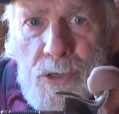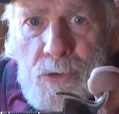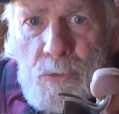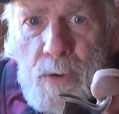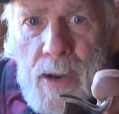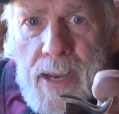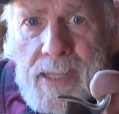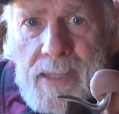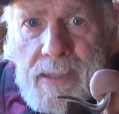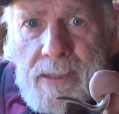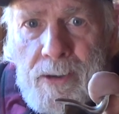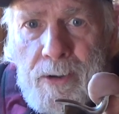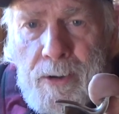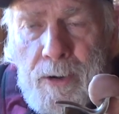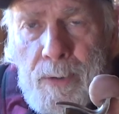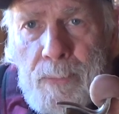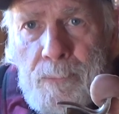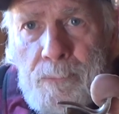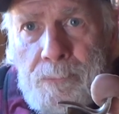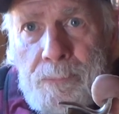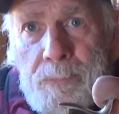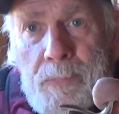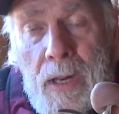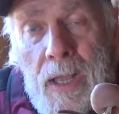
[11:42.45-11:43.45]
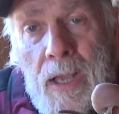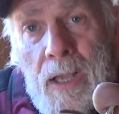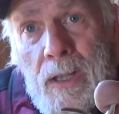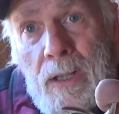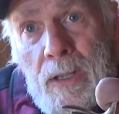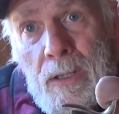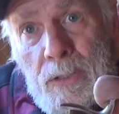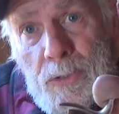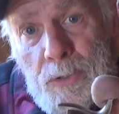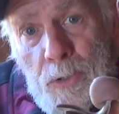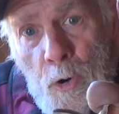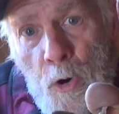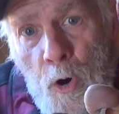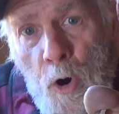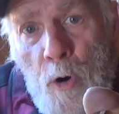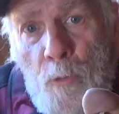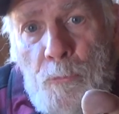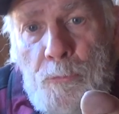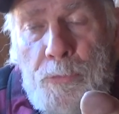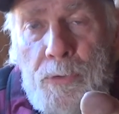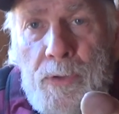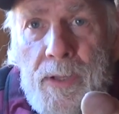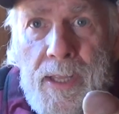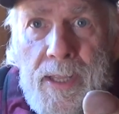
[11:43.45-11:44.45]
right there. So
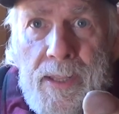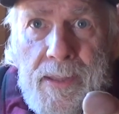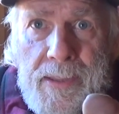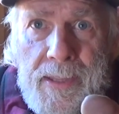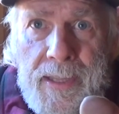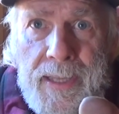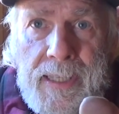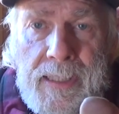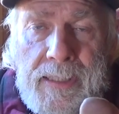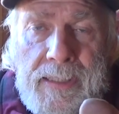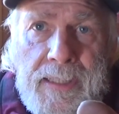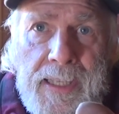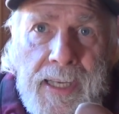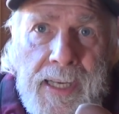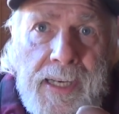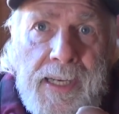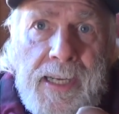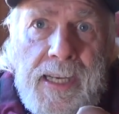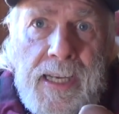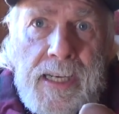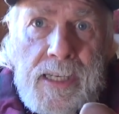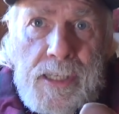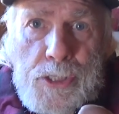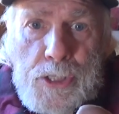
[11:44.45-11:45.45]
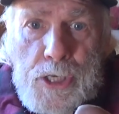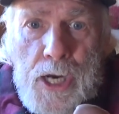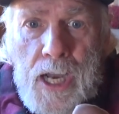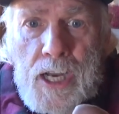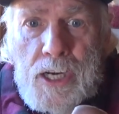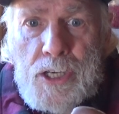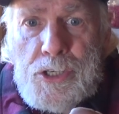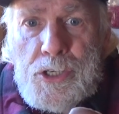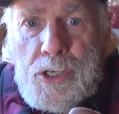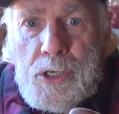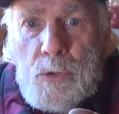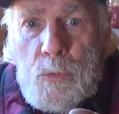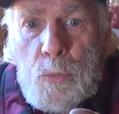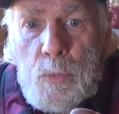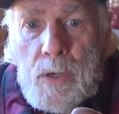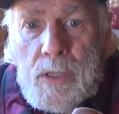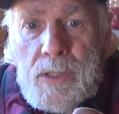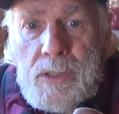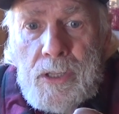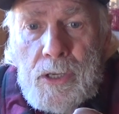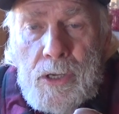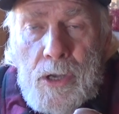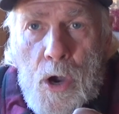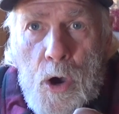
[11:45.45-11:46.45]
hopefully this, in conjunction
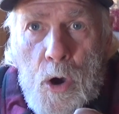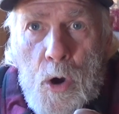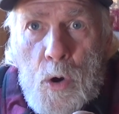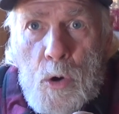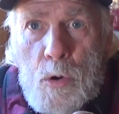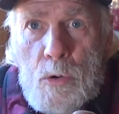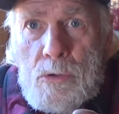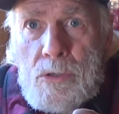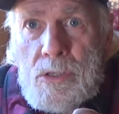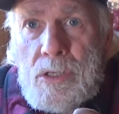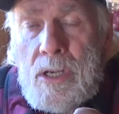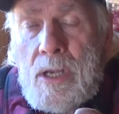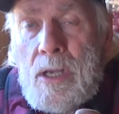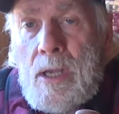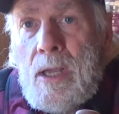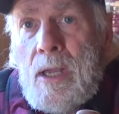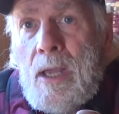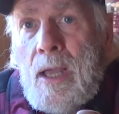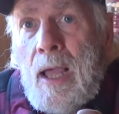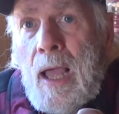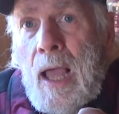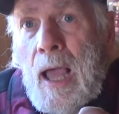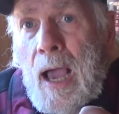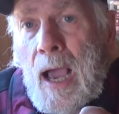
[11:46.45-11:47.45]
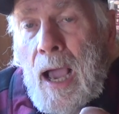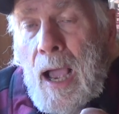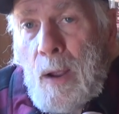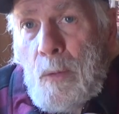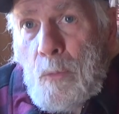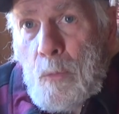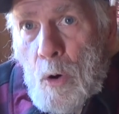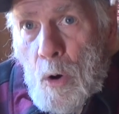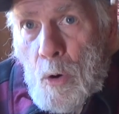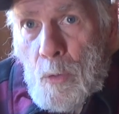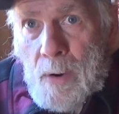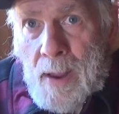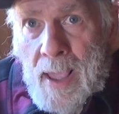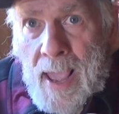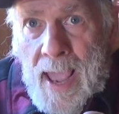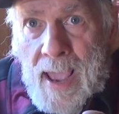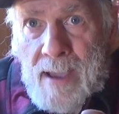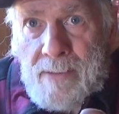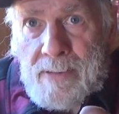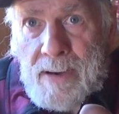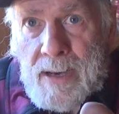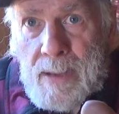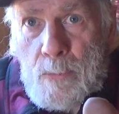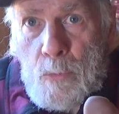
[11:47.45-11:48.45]
with the cones, I won't
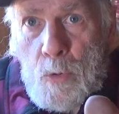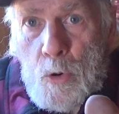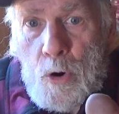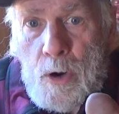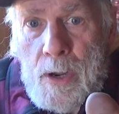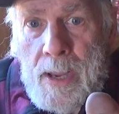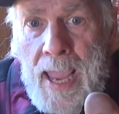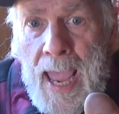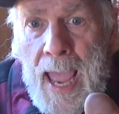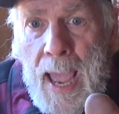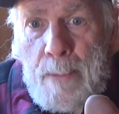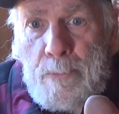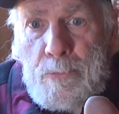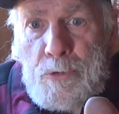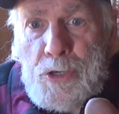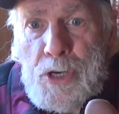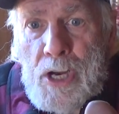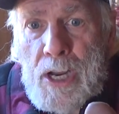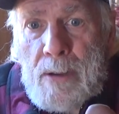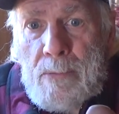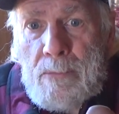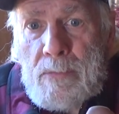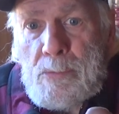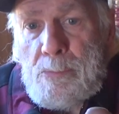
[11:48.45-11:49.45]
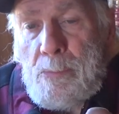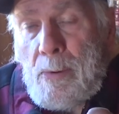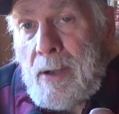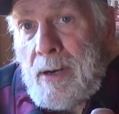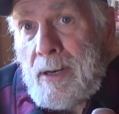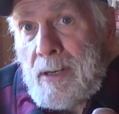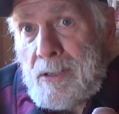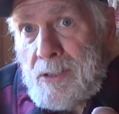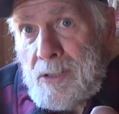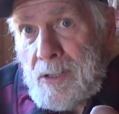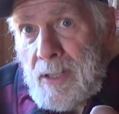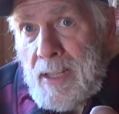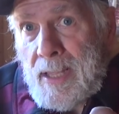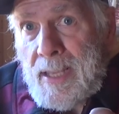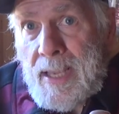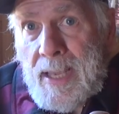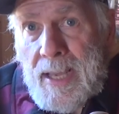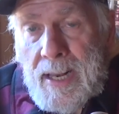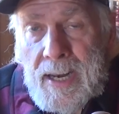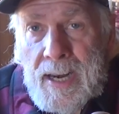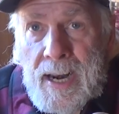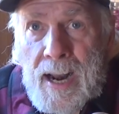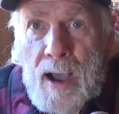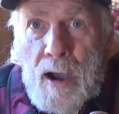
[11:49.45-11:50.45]
have any more cap jams, but until I
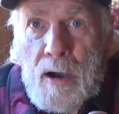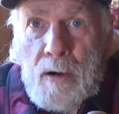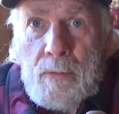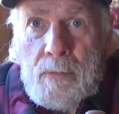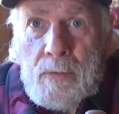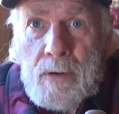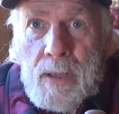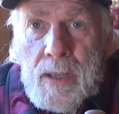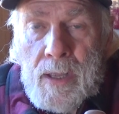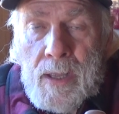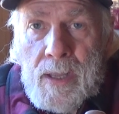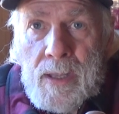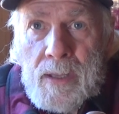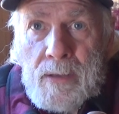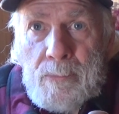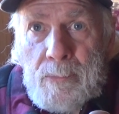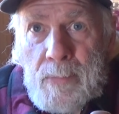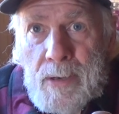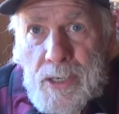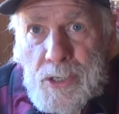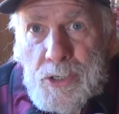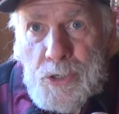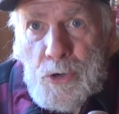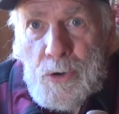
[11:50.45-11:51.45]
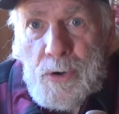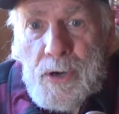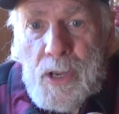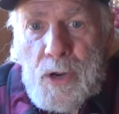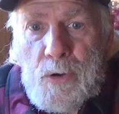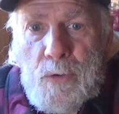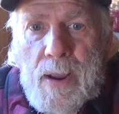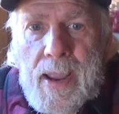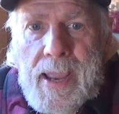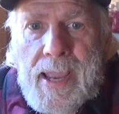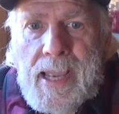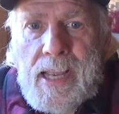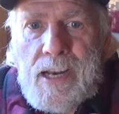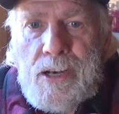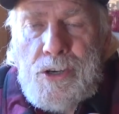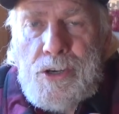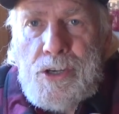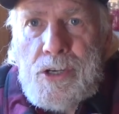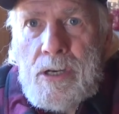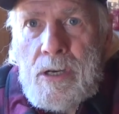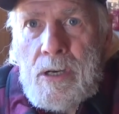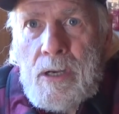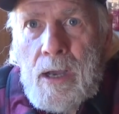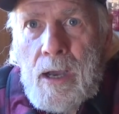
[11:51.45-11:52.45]
get it out my shooting
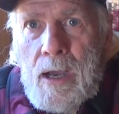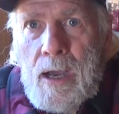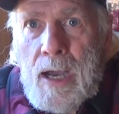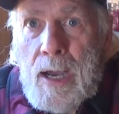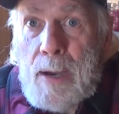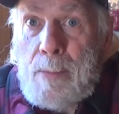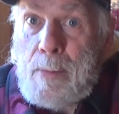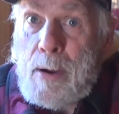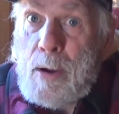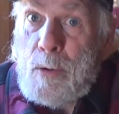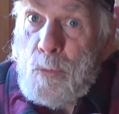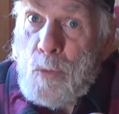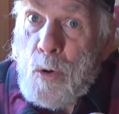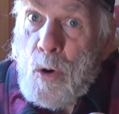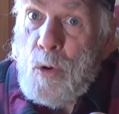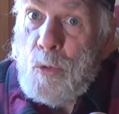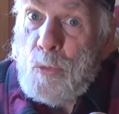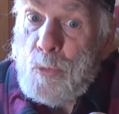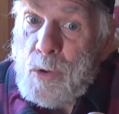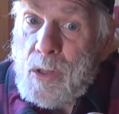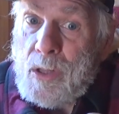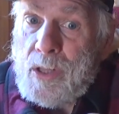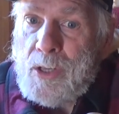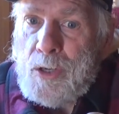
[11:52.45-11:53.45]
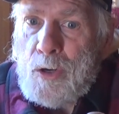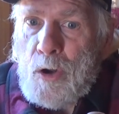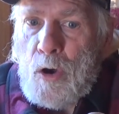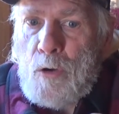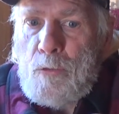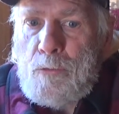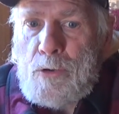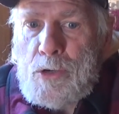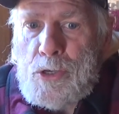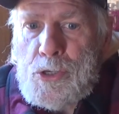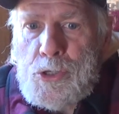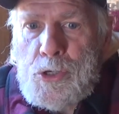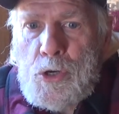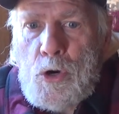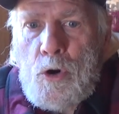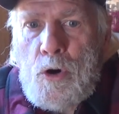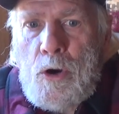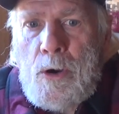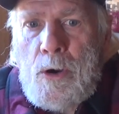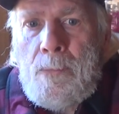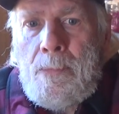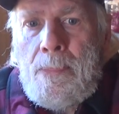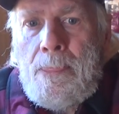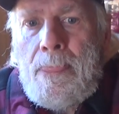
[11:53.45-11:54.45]
range, I won't really know for
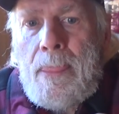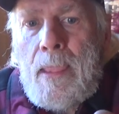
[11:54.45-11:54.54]
sure.